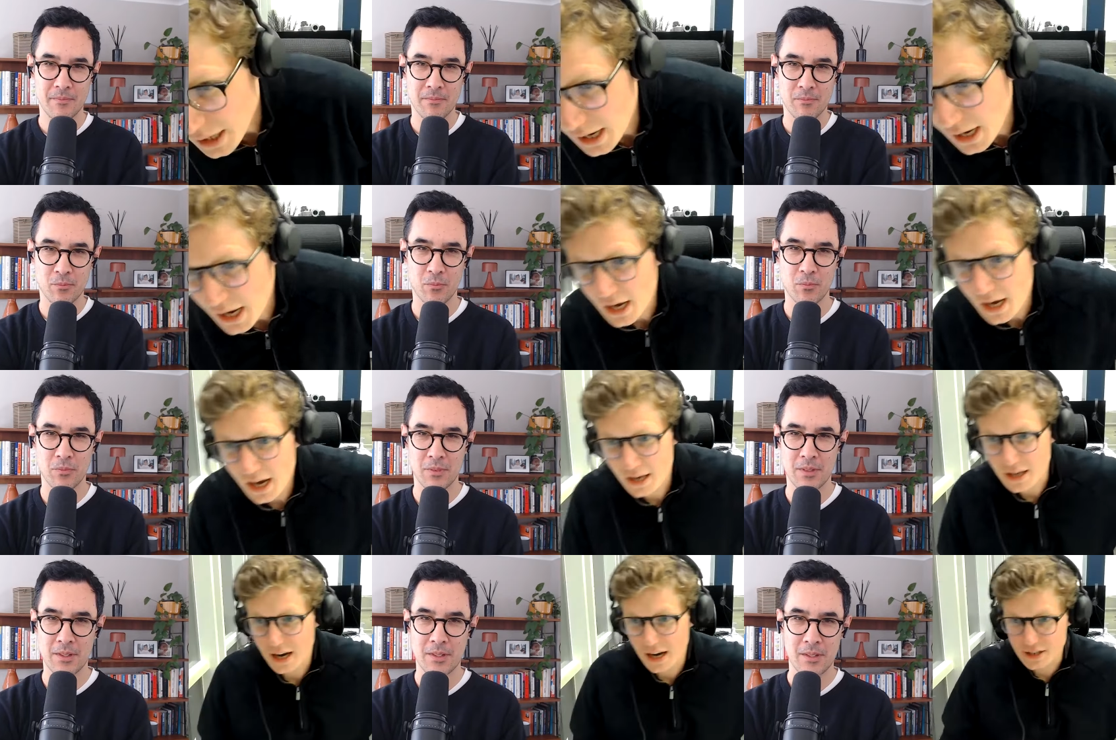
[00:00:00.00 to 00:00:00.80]

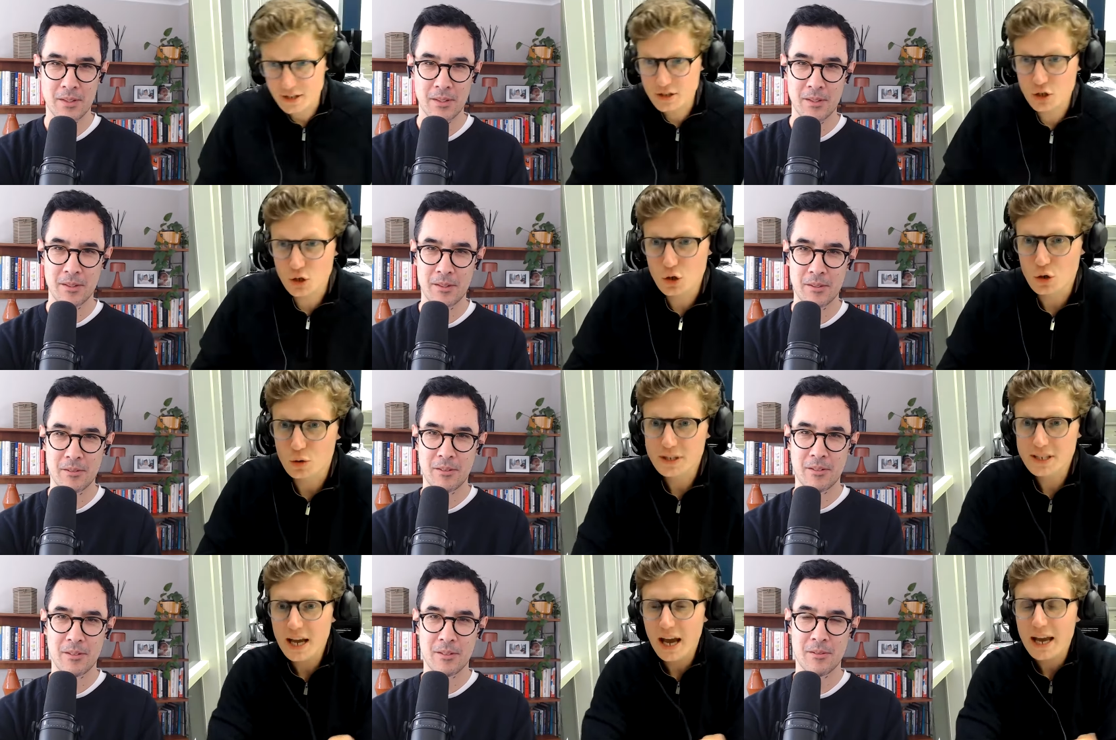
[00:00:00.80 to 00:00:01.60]
Speaker 1: I do
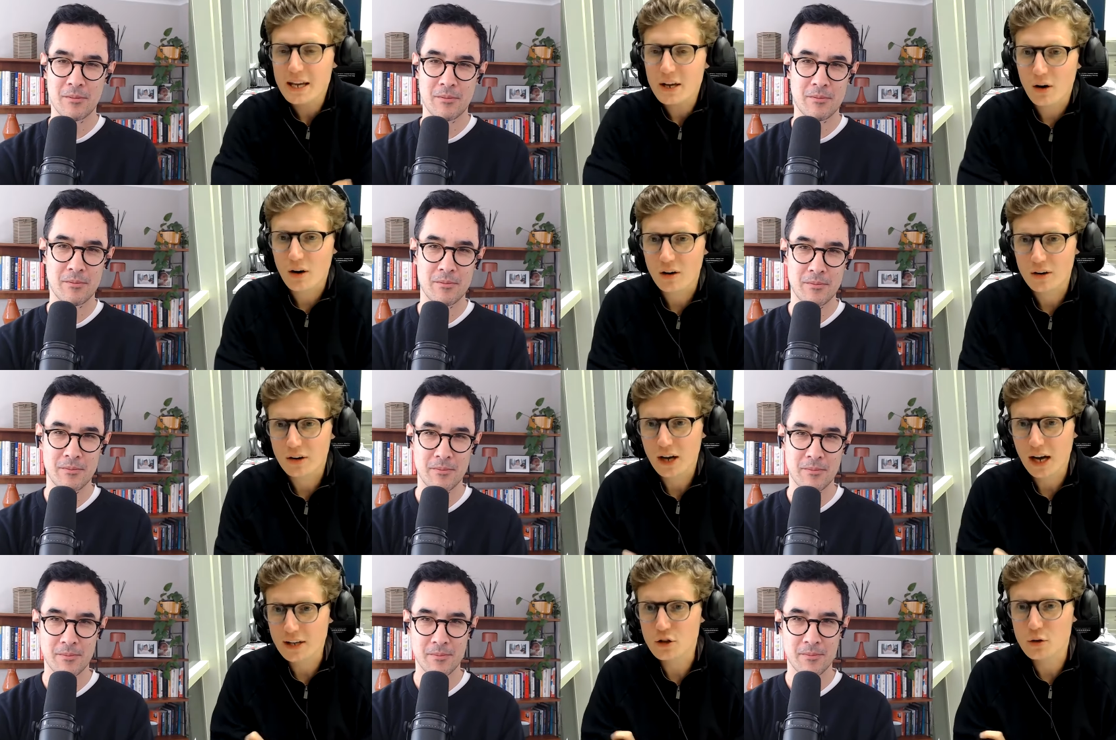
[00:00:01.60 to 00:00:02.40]

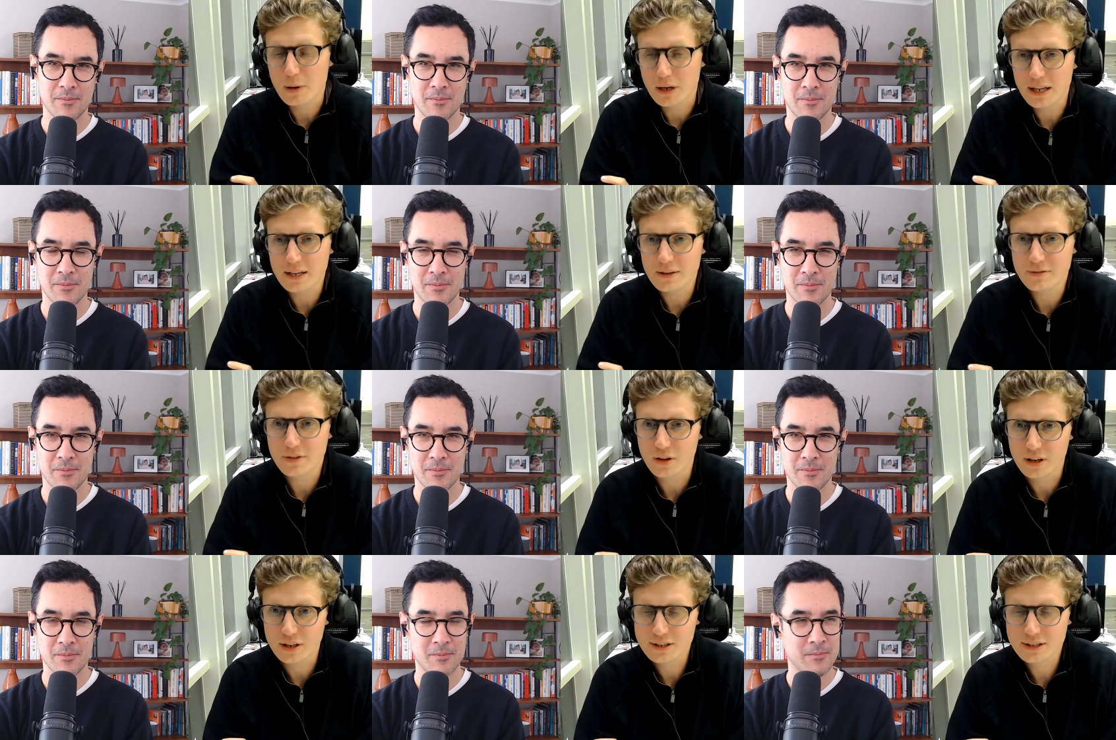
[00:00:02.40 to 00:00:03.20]
believe
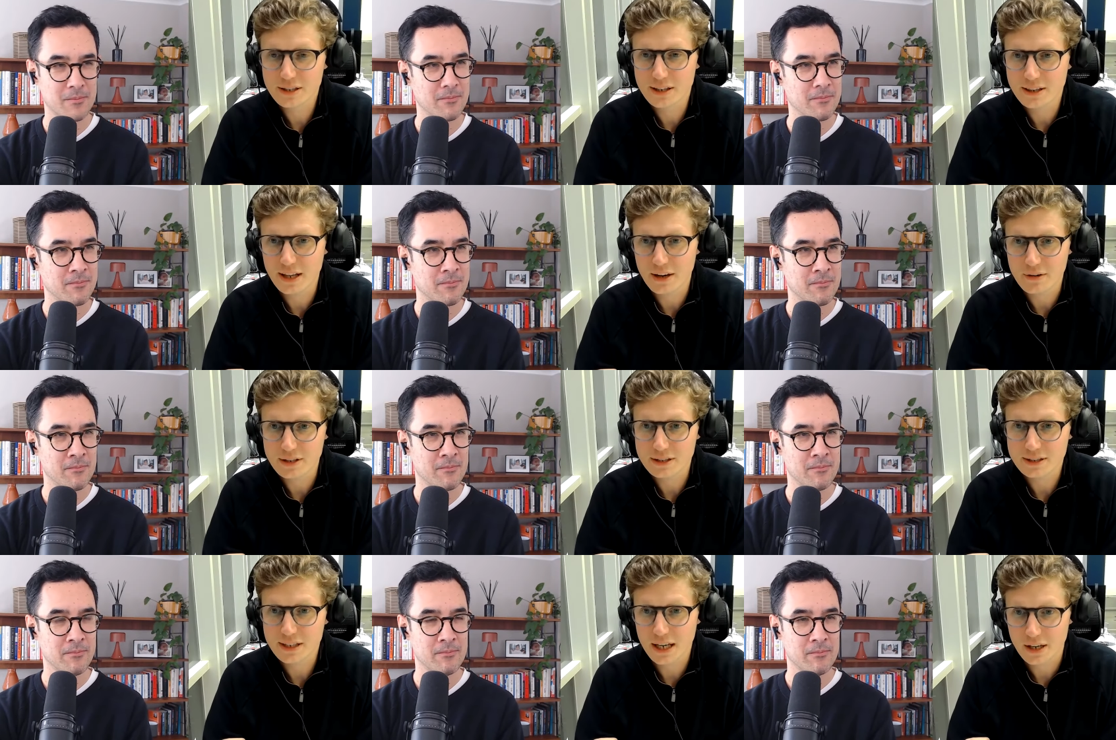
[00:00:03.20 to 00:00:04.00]
that there
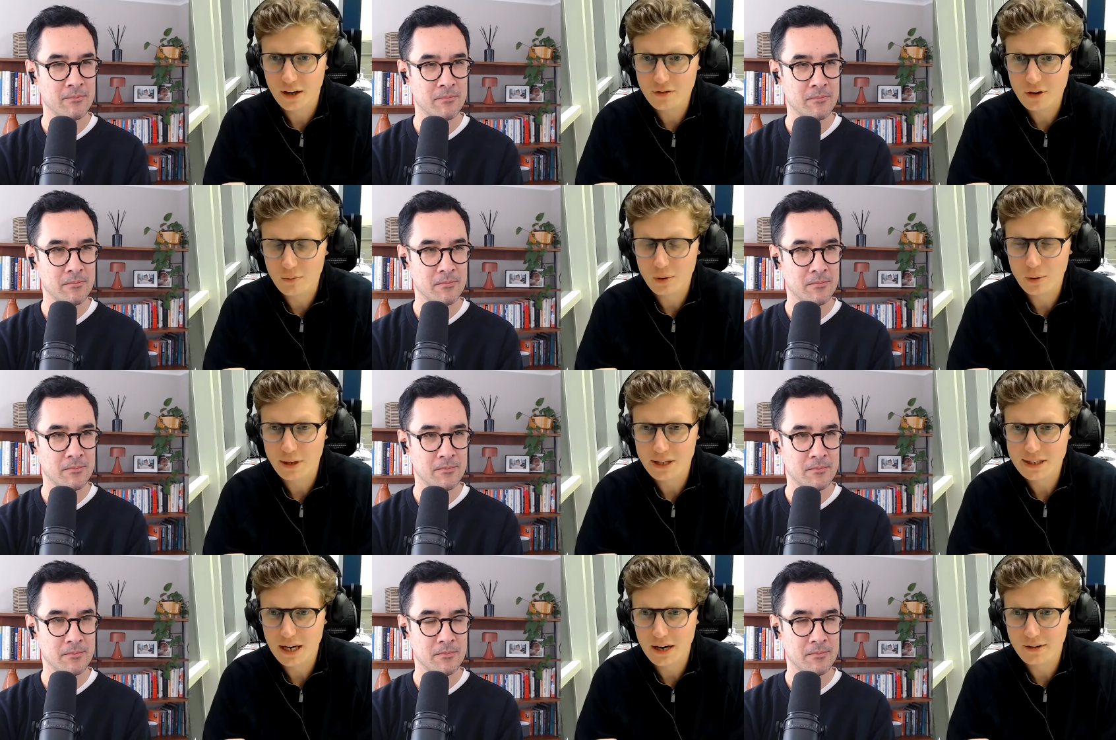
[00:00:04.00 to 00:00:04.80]
is enough
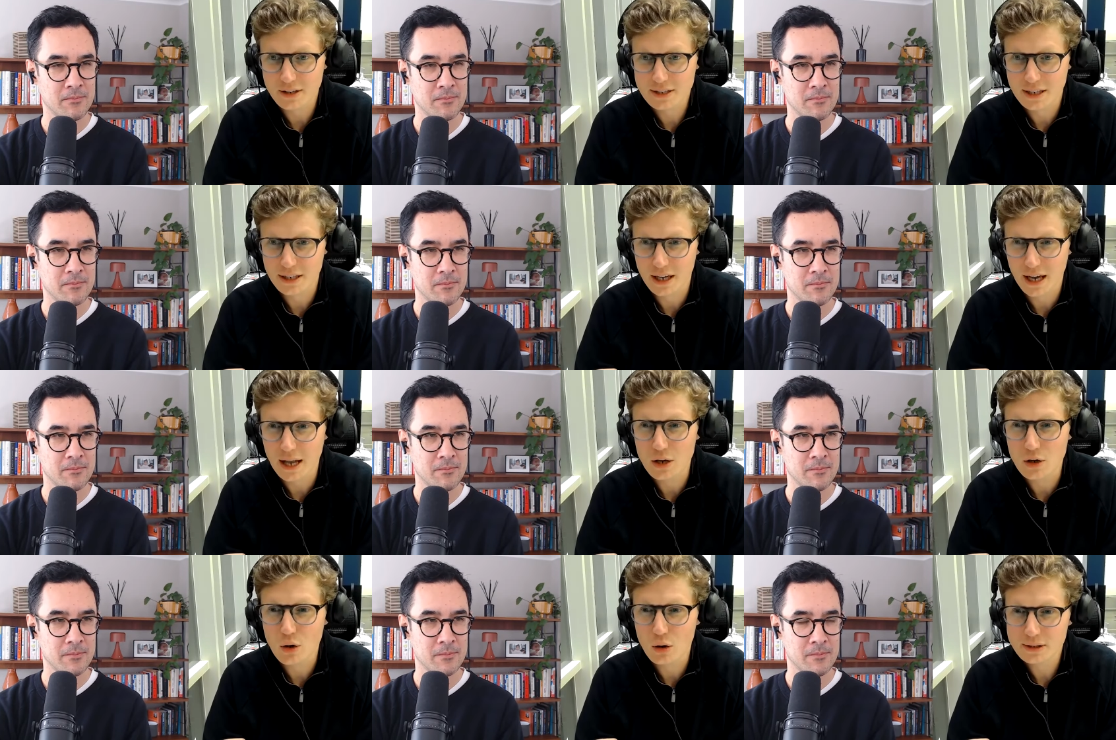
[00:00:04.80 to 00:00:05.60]
complementarity
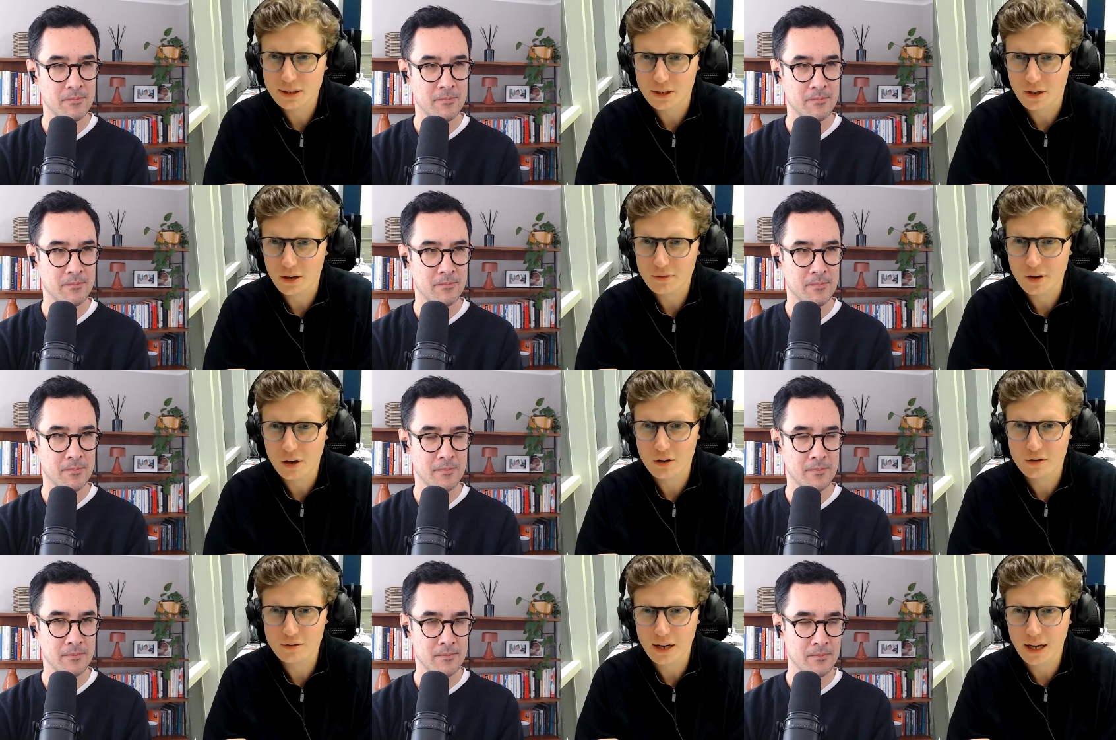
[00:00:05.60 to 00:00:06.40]
and not enough
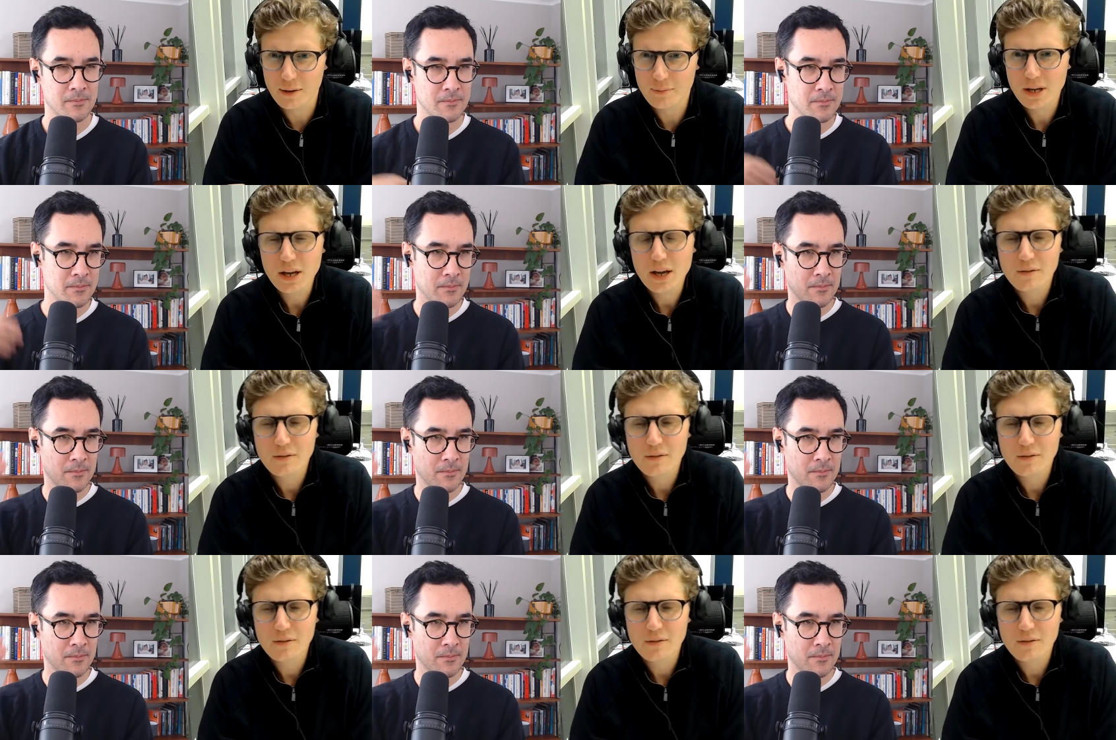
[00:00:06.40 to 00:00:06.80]
overlap.